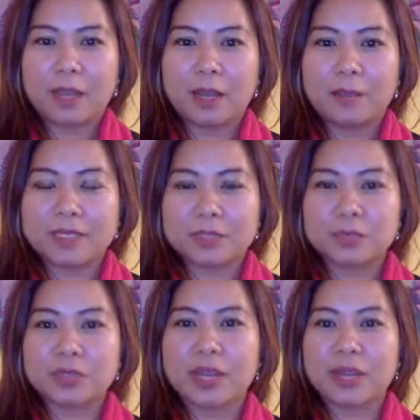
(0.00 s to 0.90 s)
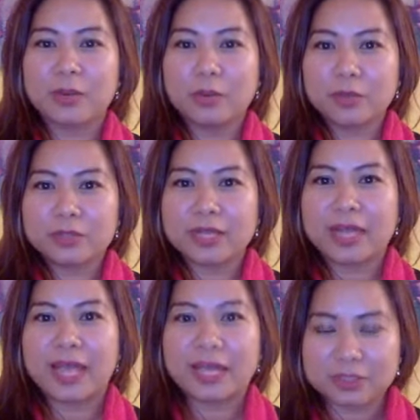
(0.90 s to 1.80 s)
because we're going to
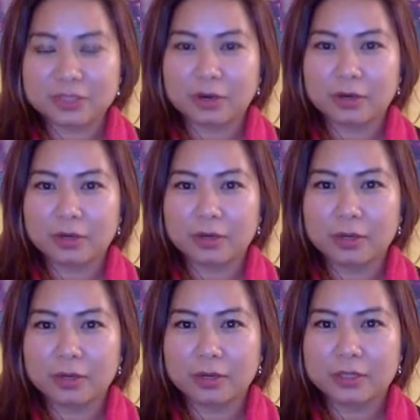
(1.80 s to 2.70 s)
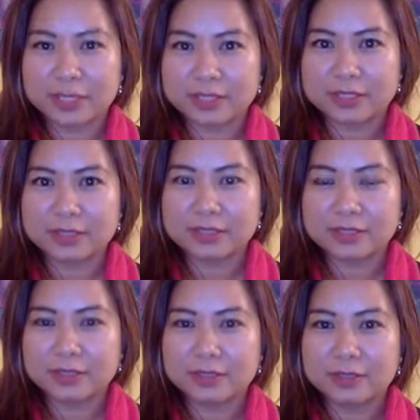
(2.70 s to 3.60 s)
enhance our senses,
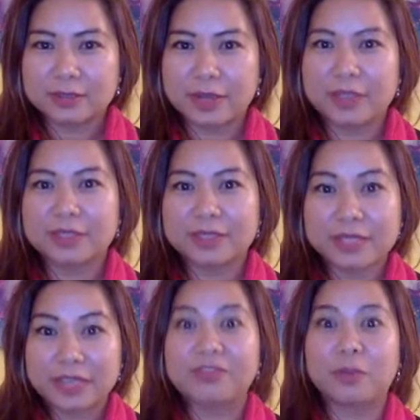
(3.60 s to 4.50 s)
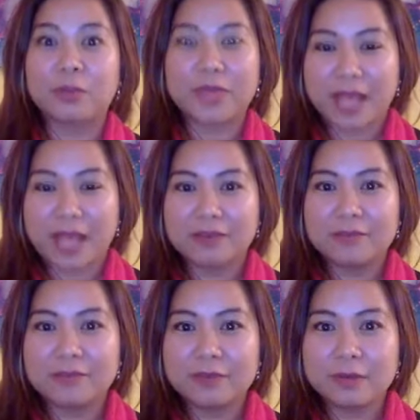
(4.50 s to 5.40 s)
right? The gift that we have,
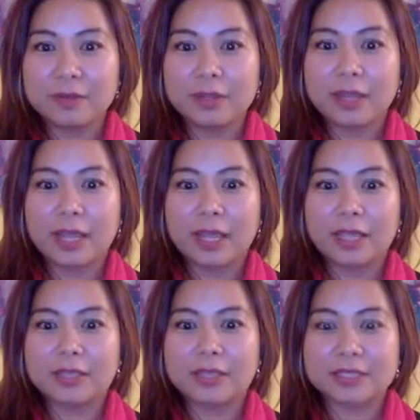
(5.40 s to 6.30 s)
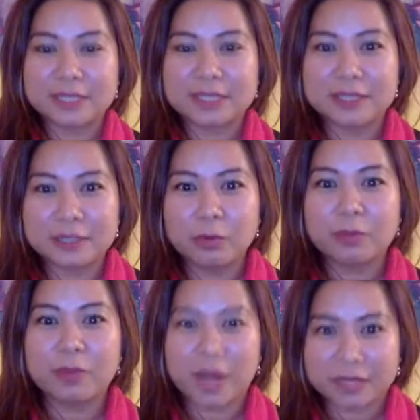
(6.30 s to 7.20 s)
and it takes a little
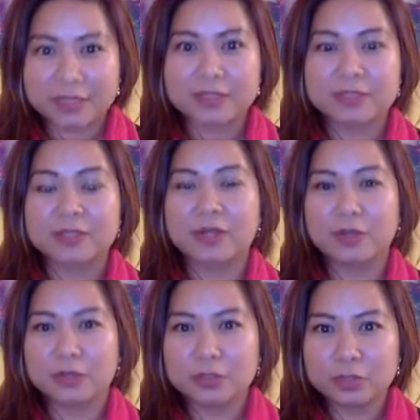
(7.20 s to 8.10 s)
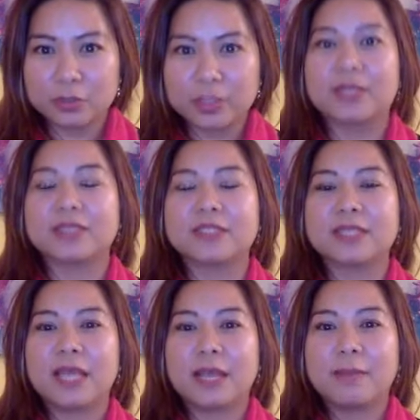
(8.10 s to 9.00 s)
more practice doing
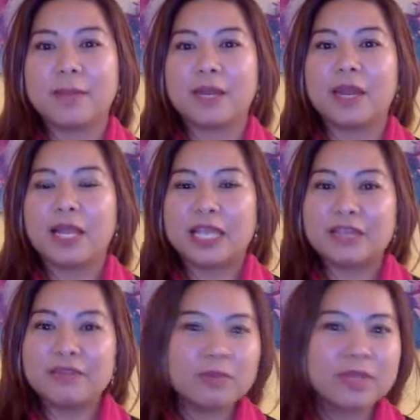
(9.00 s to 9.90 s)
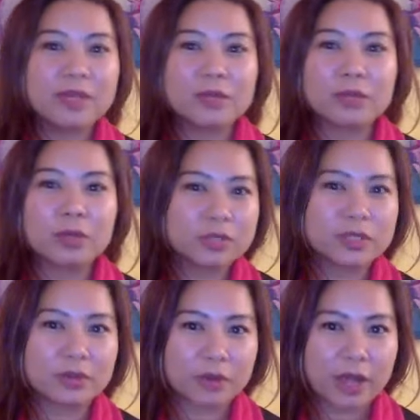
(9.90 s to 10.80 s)
this. But even without
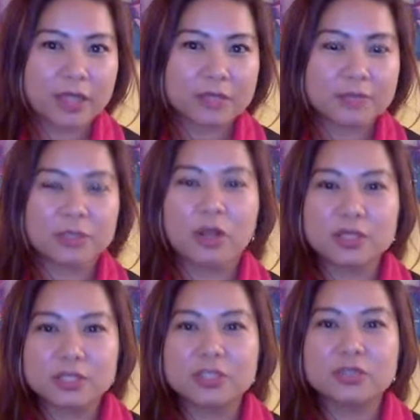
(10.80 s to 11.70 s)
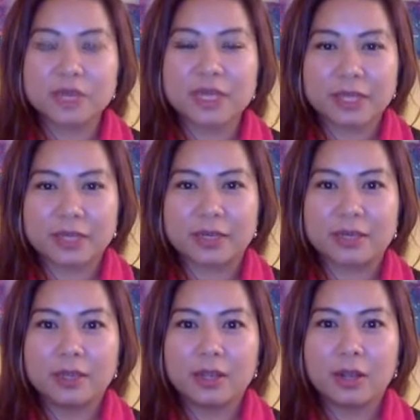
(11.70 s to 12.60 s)
closing our eyes, but concentrating
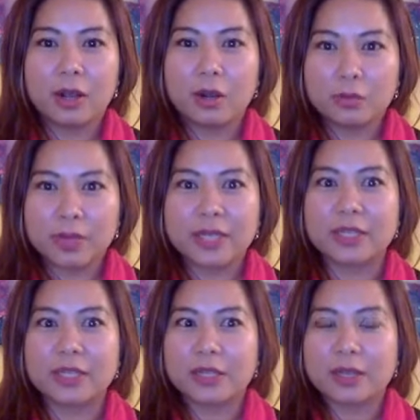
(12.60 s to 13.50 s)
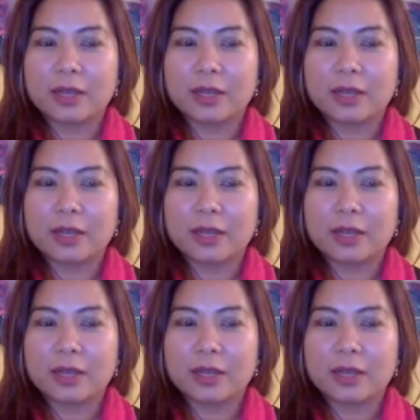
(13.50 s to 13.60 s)
already,